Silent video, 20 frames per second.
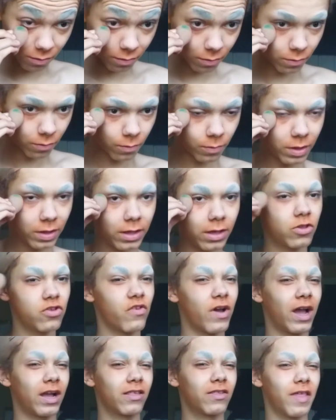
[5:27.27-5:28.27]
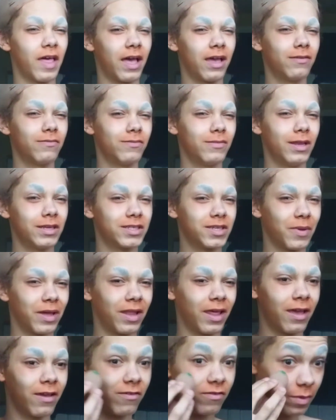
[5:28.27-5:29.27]
really attract that into my
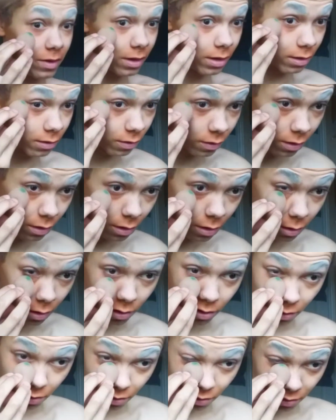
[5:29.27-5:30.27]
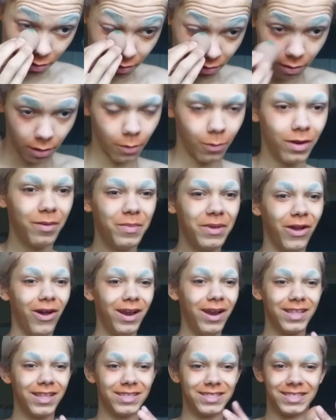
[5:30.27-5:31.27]
life, because I want to be on
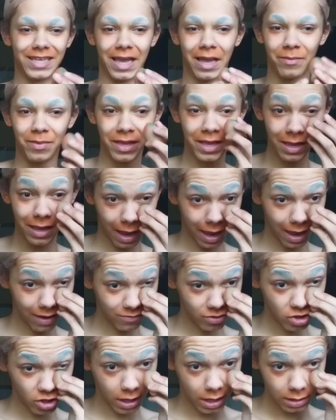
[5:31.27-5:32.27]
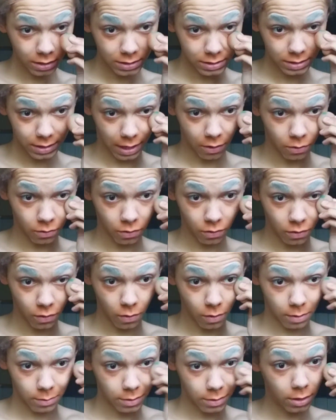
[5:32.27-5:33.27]
it, damn it. I have a chance now, so
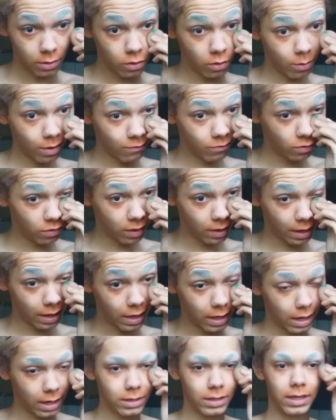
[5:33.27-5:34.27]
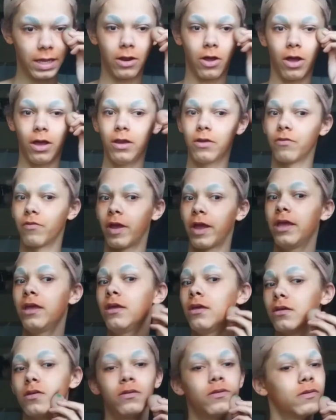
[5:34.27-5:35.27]
I'm going to do everything I can to get on, right?
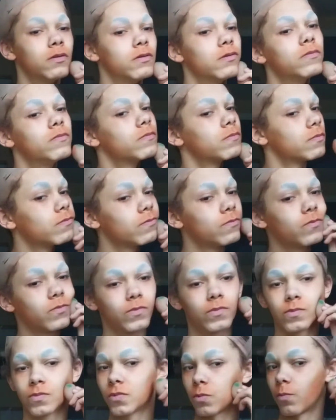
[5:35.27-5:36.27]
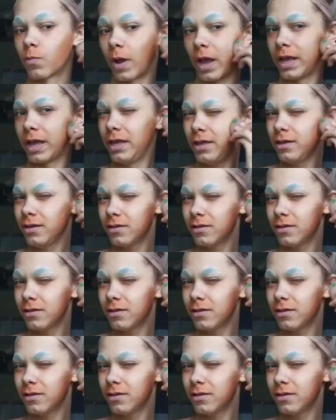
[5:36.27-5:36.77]
Right?